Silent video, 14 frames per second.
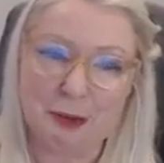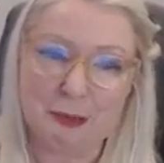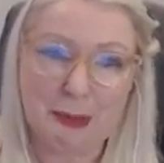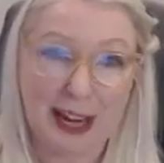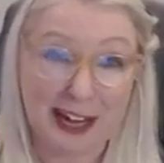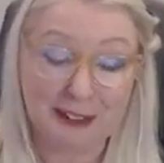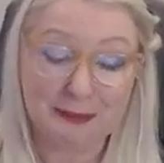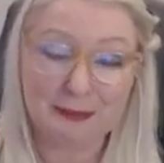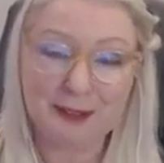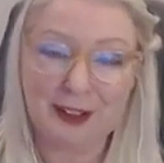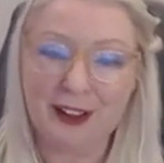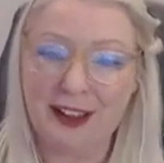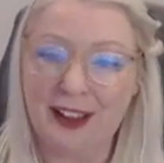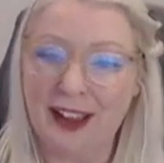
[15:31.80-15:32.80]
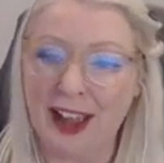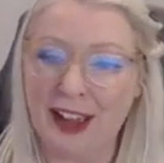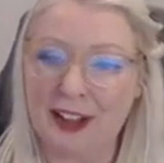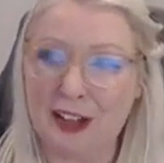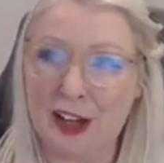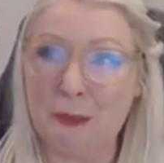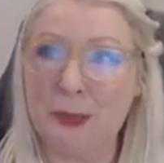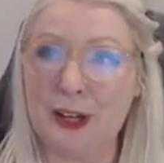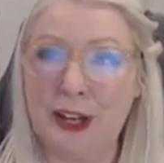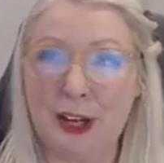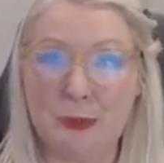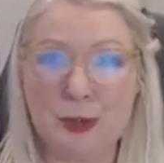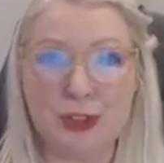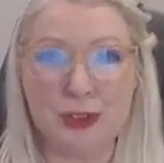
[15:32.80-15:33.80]
pain and not being
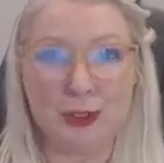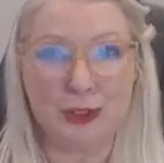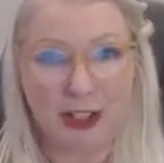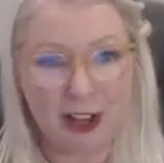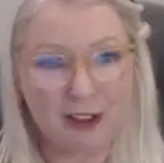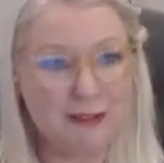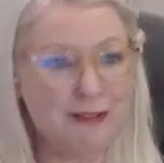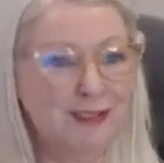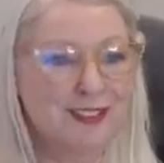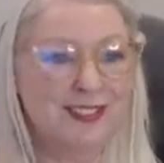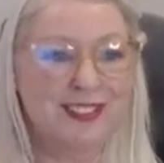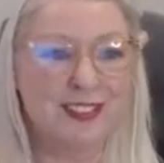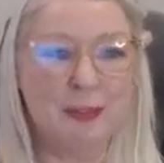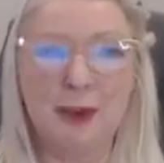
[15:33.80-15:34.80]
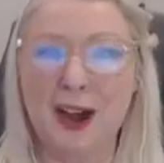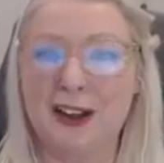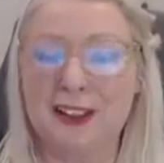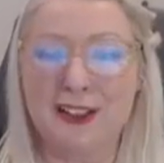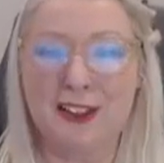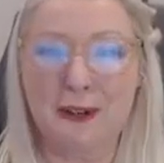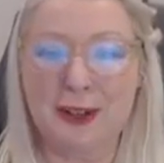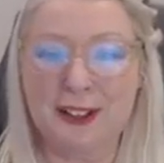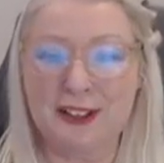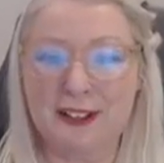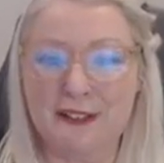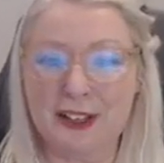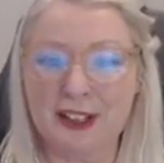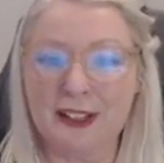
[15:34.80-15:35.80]
able to love the body that we
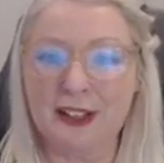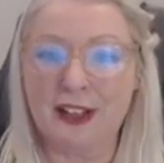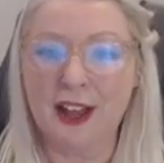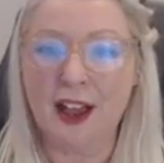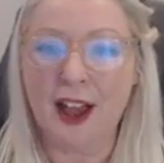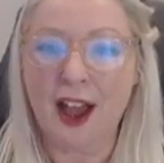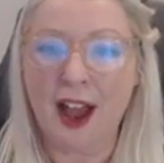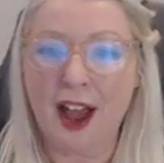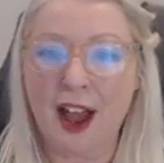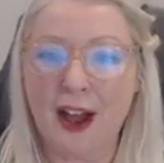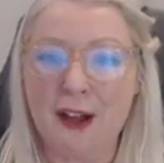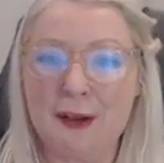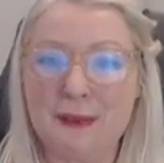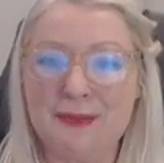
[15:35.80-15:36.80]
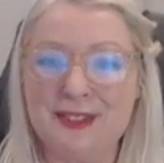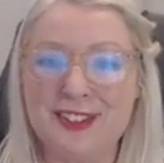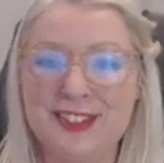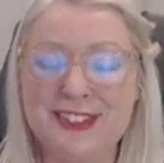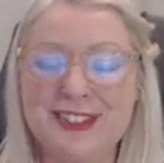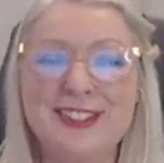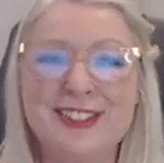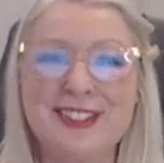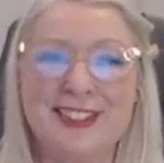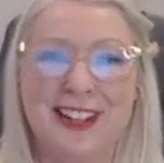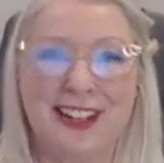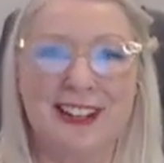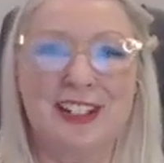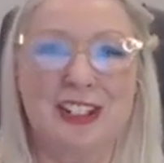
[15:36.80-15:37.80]
live in, this is a
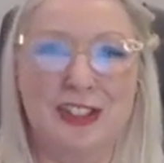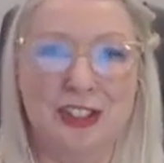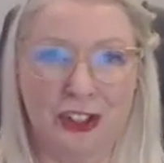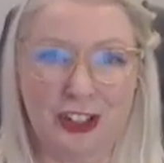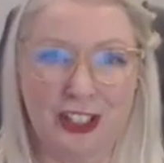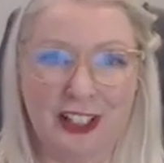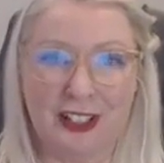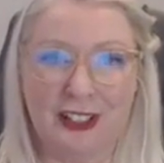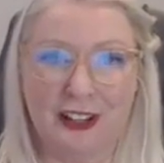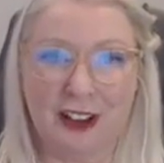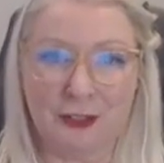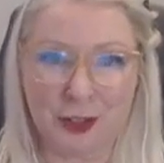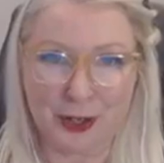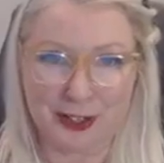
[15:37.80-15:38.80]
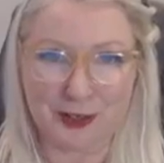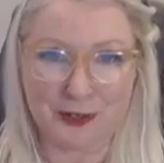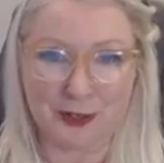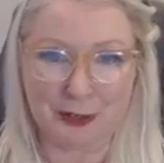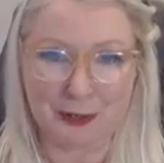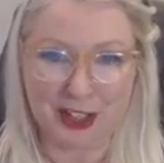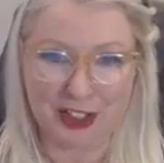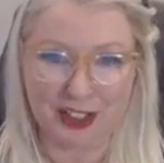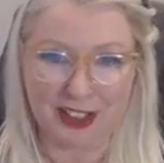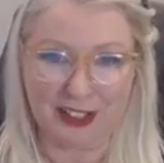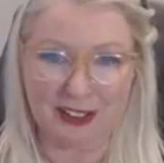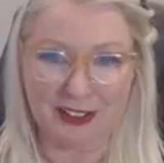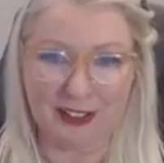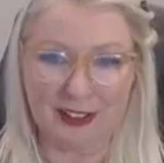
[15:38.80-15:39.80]
daily journey of
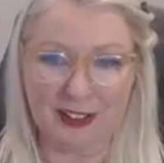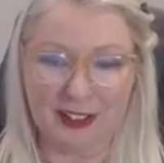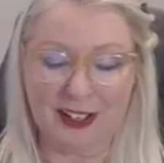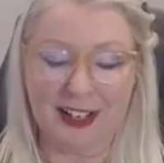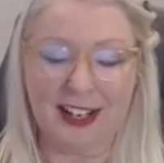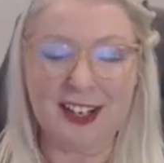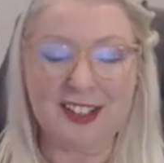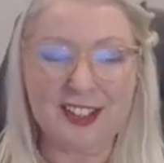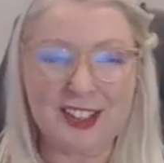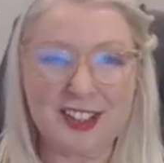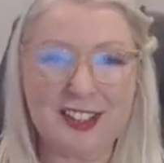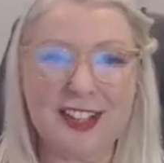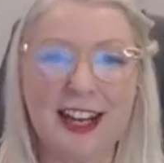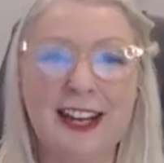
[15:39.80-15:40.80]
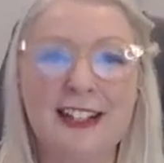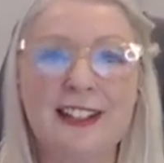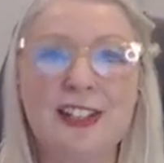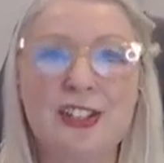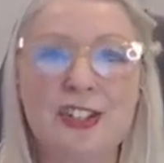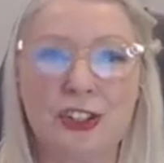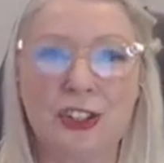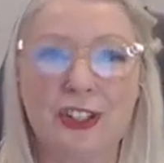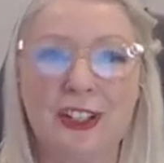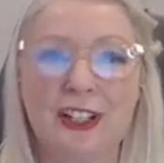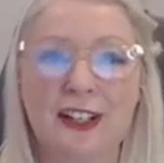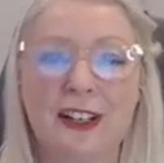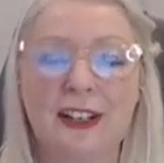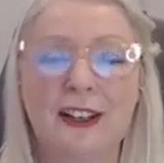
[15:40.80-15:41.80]
transformation. It's a daily
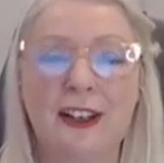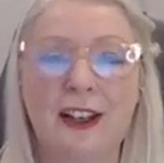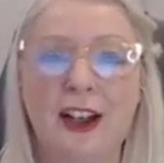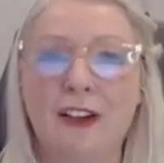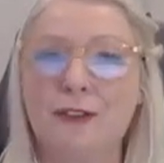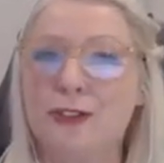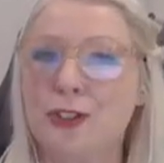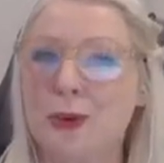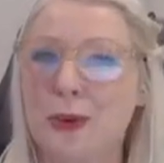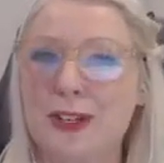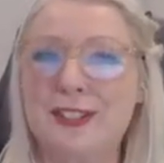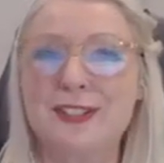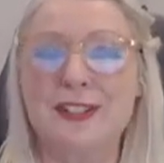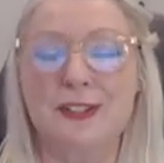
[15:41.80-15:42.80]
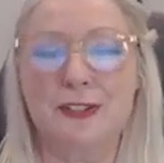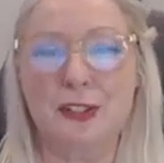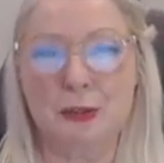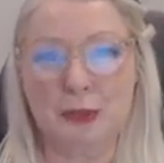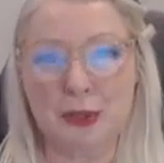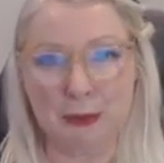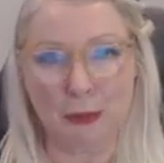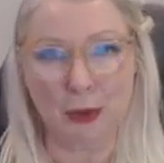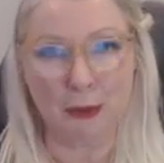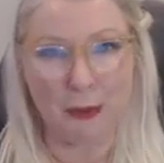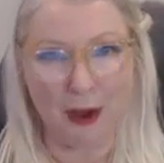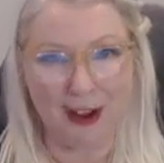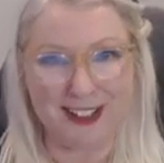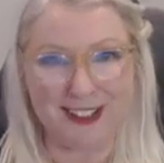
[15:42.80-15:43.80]
journey of choices to be more
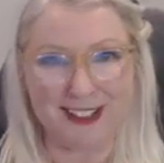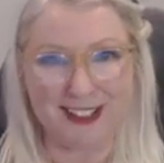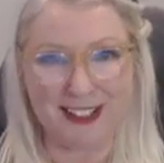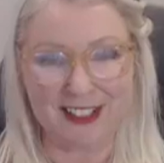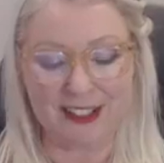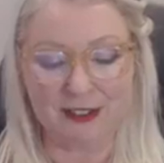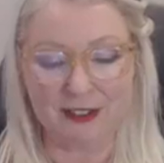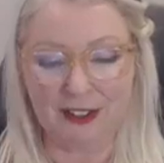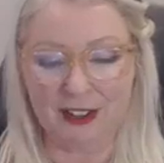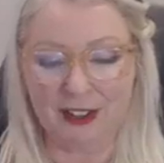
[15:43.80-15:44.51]
positive.